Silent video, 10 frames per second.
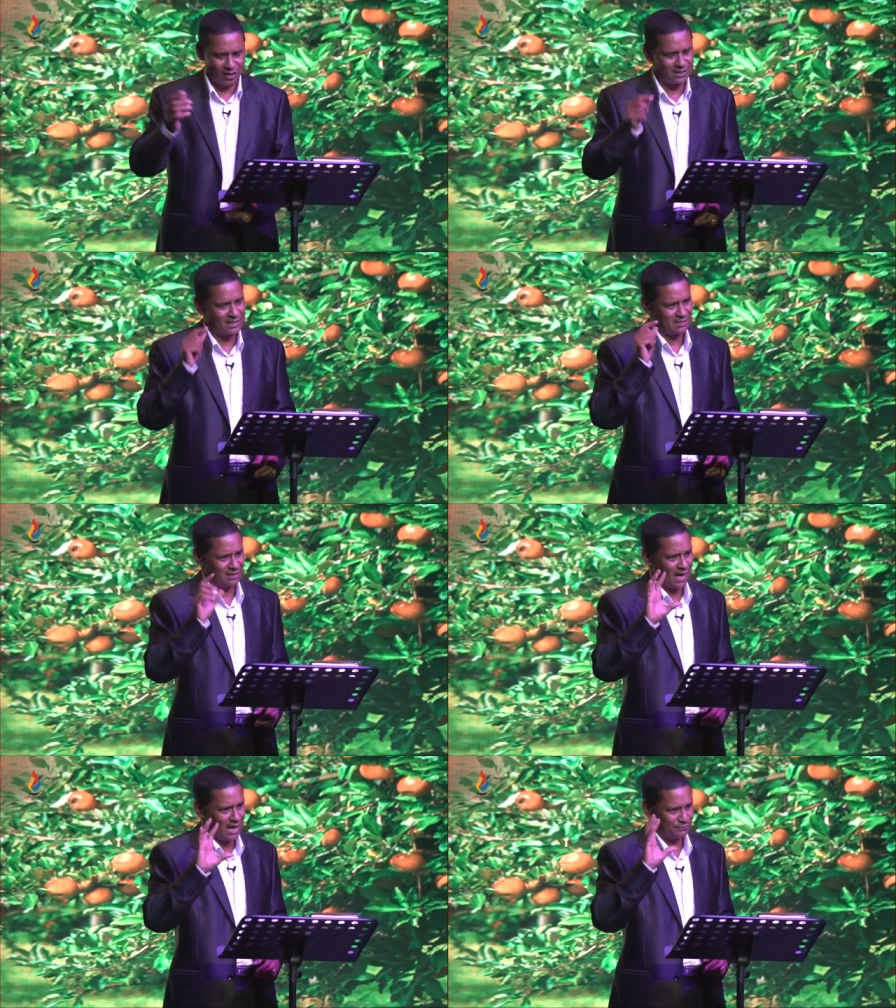on his
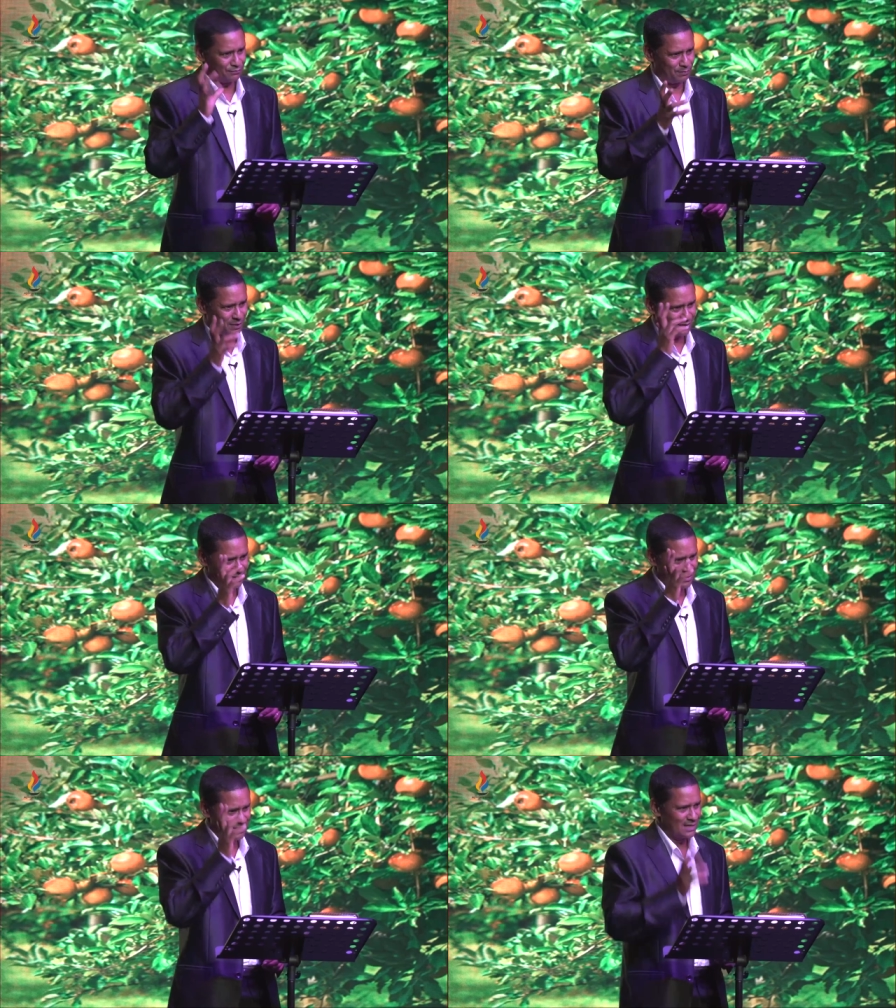life
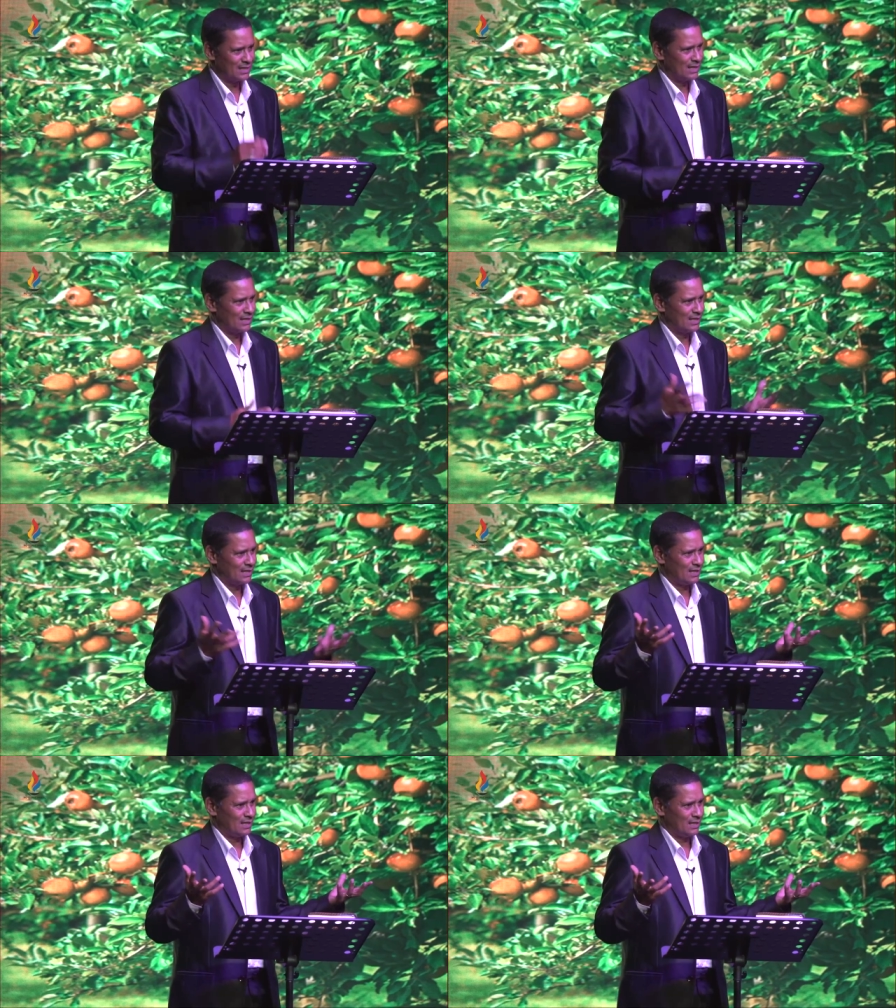because
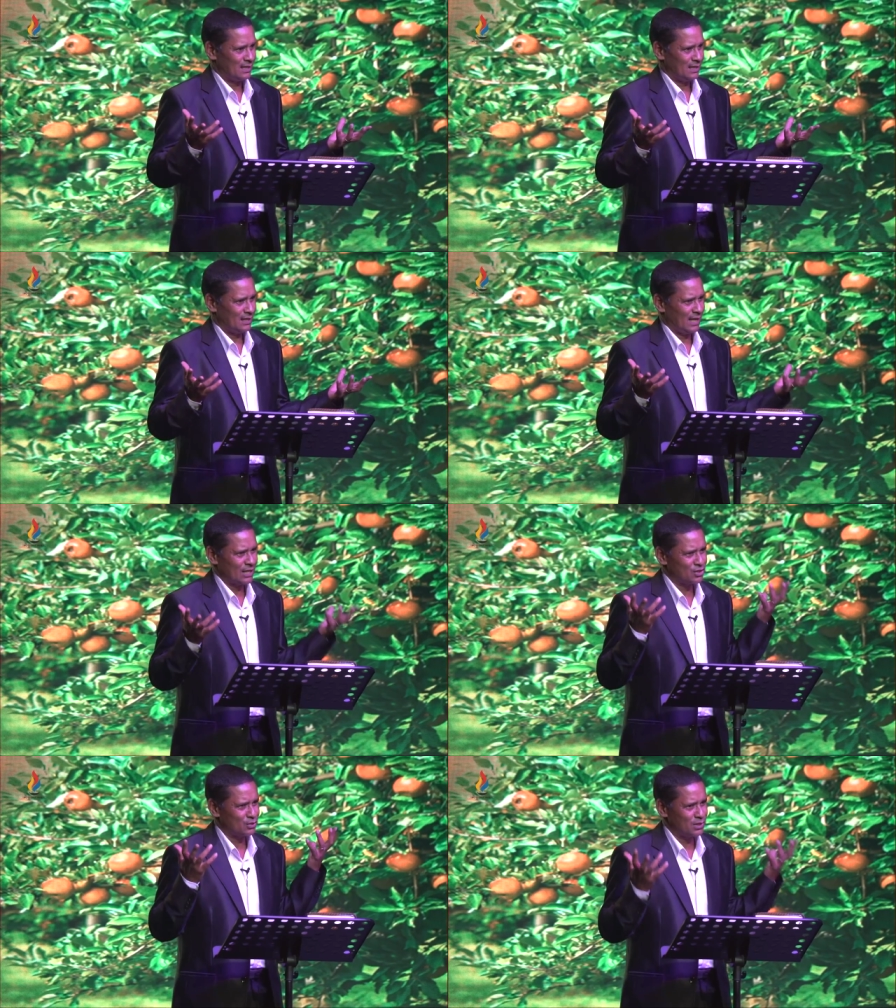
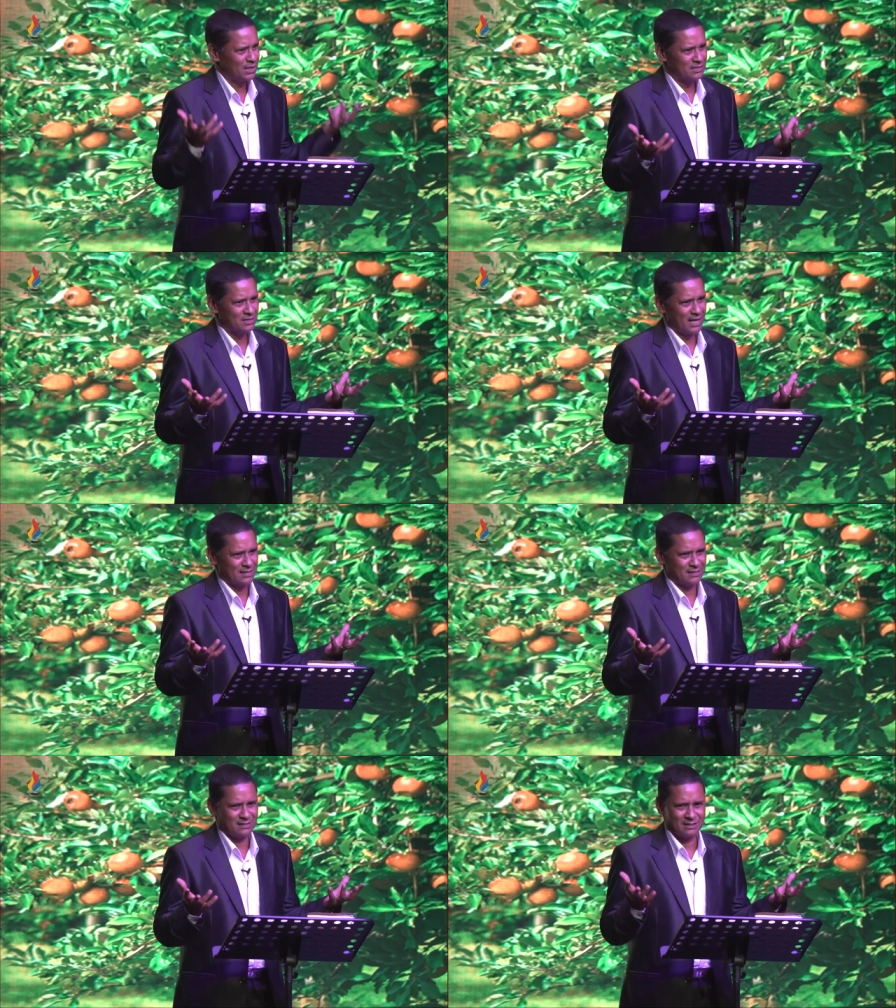that's who he
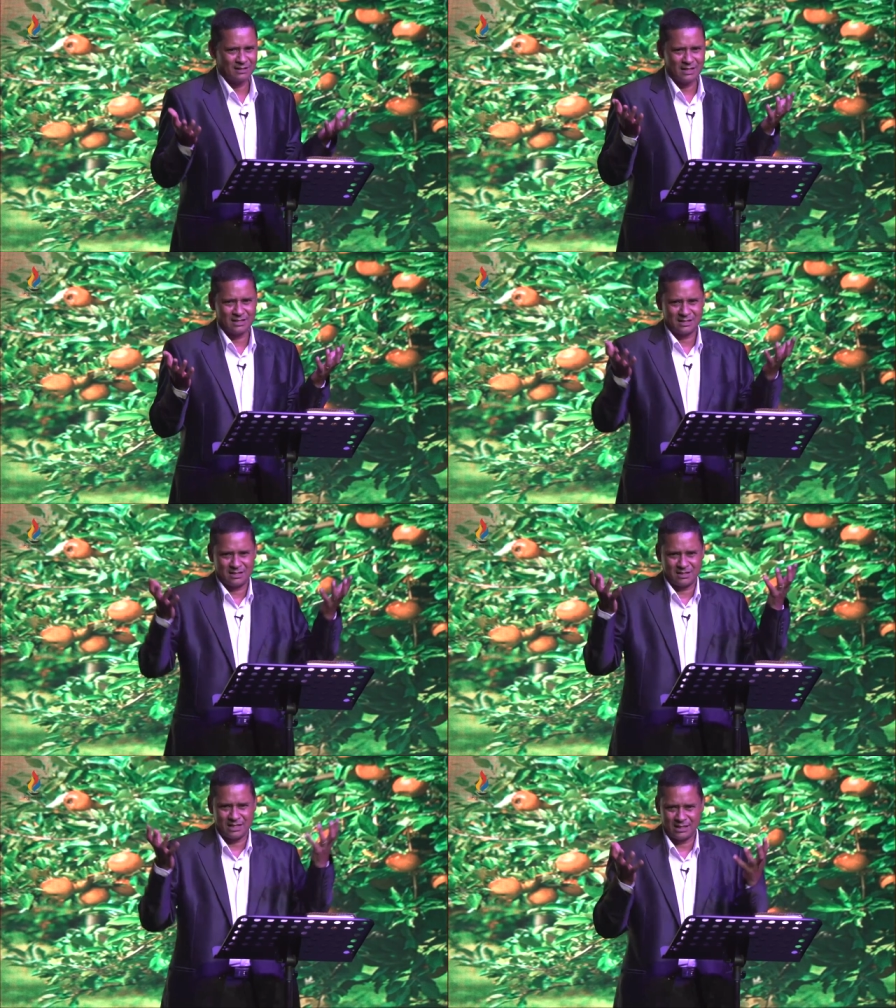trusts.
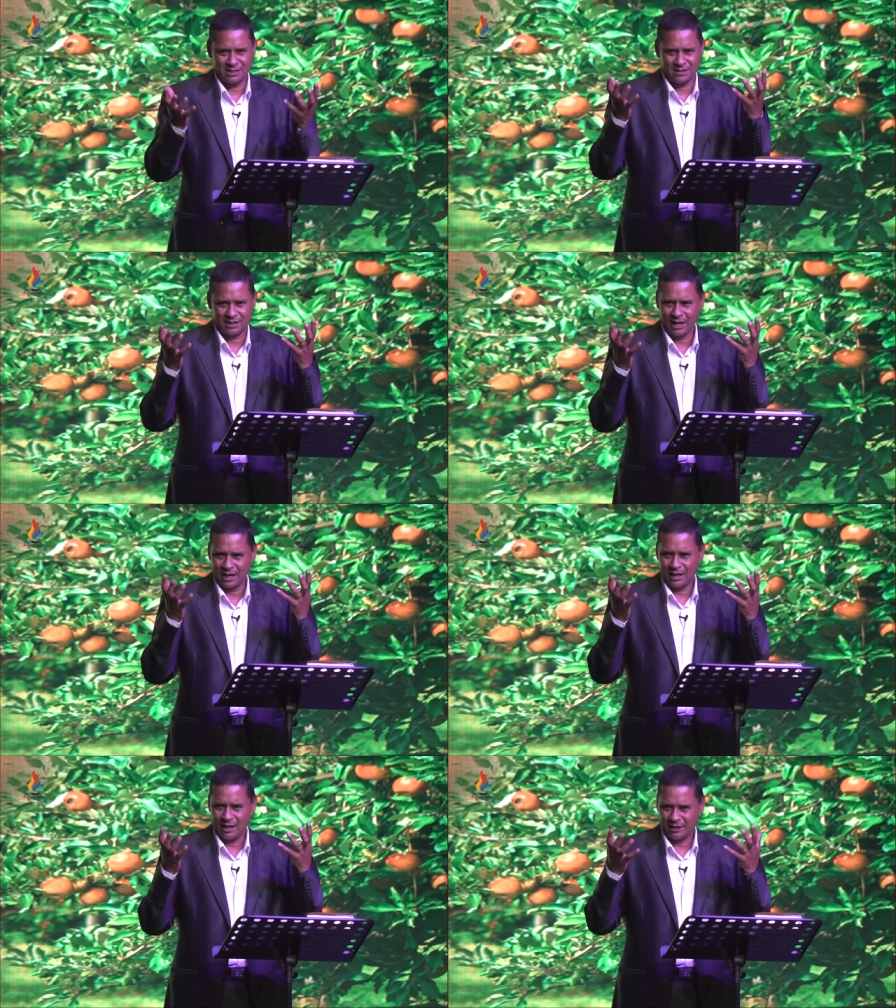This is
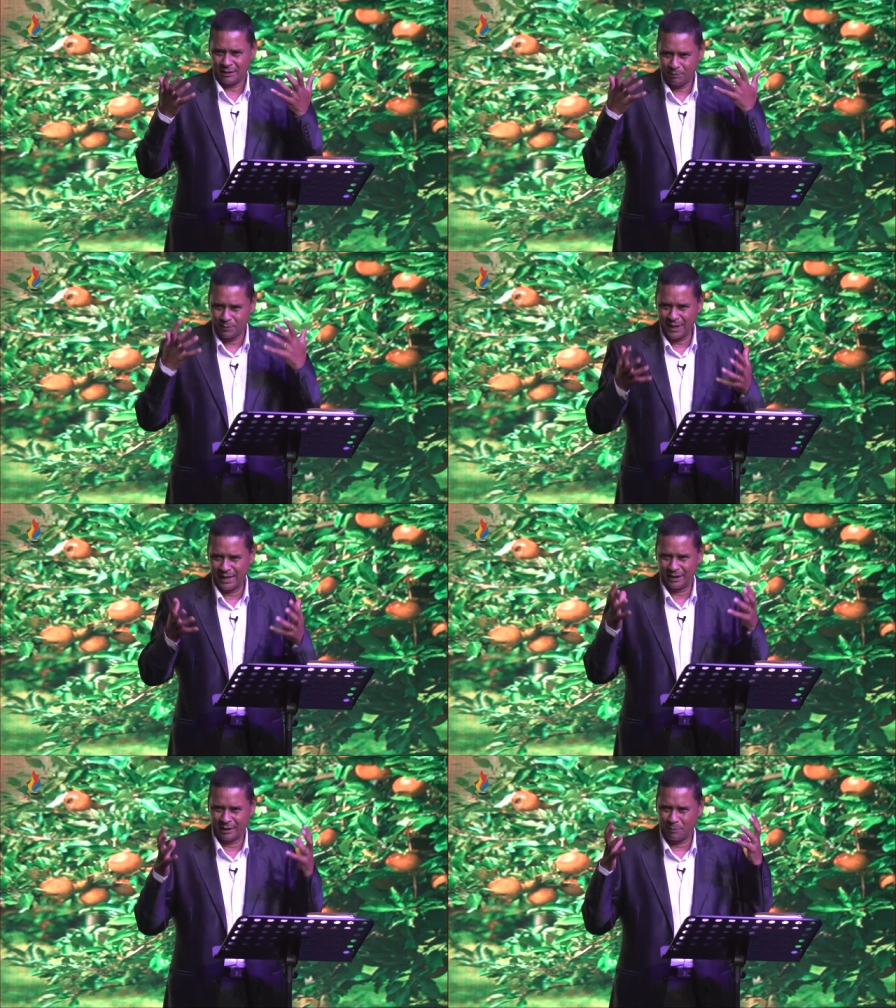the
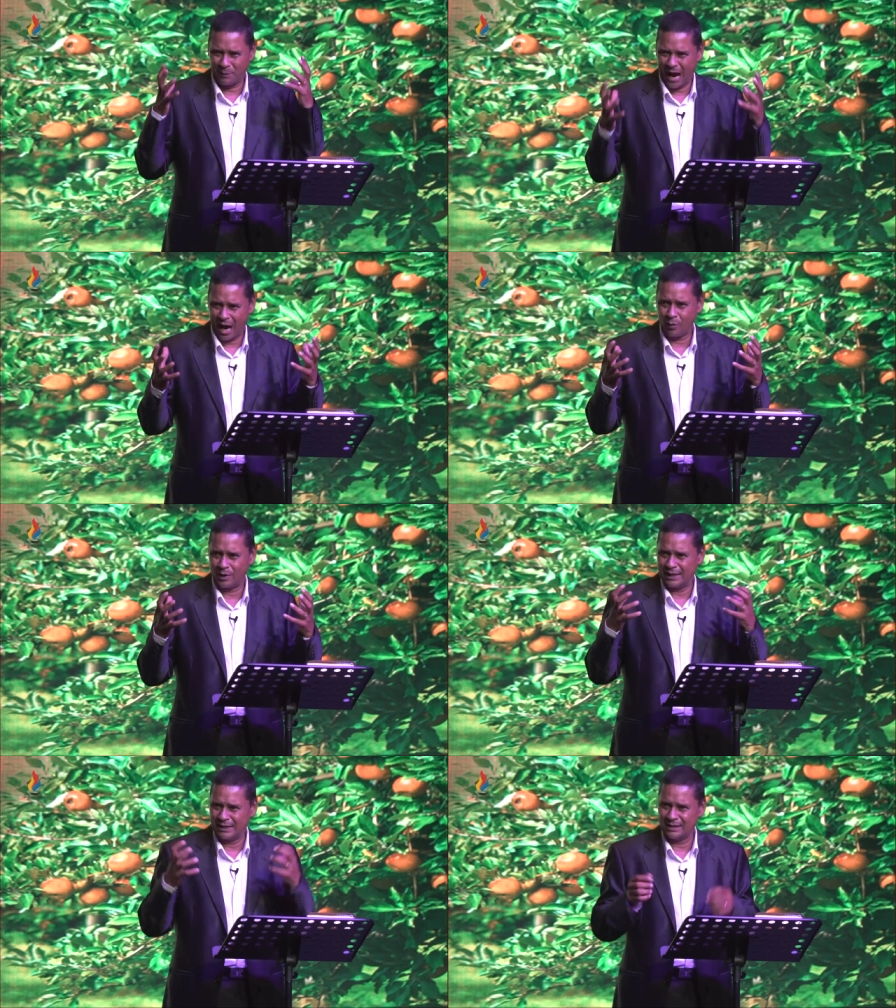being, the power
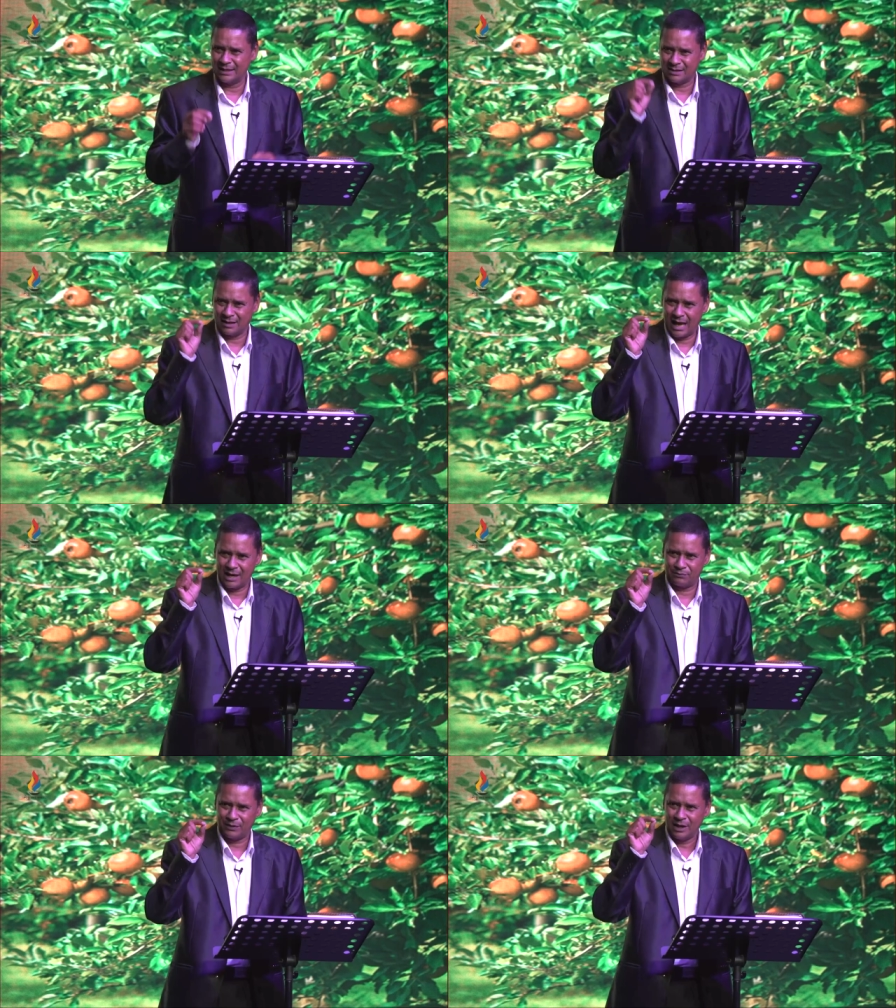in his
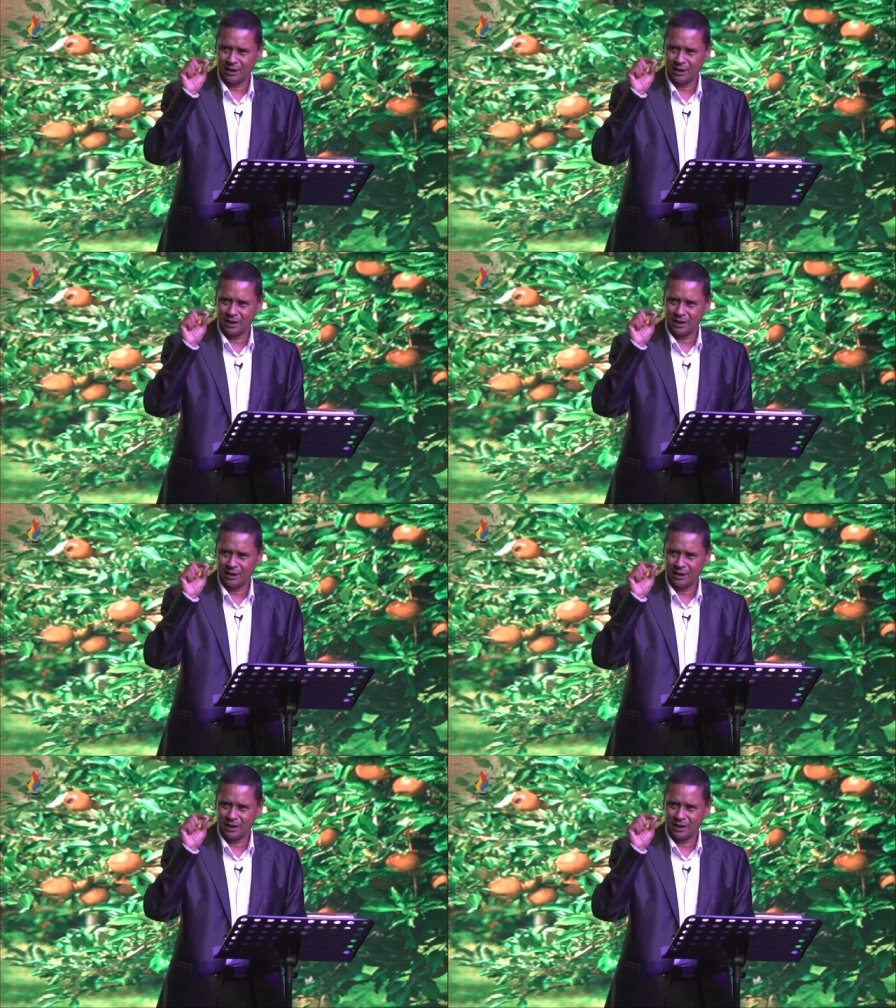life.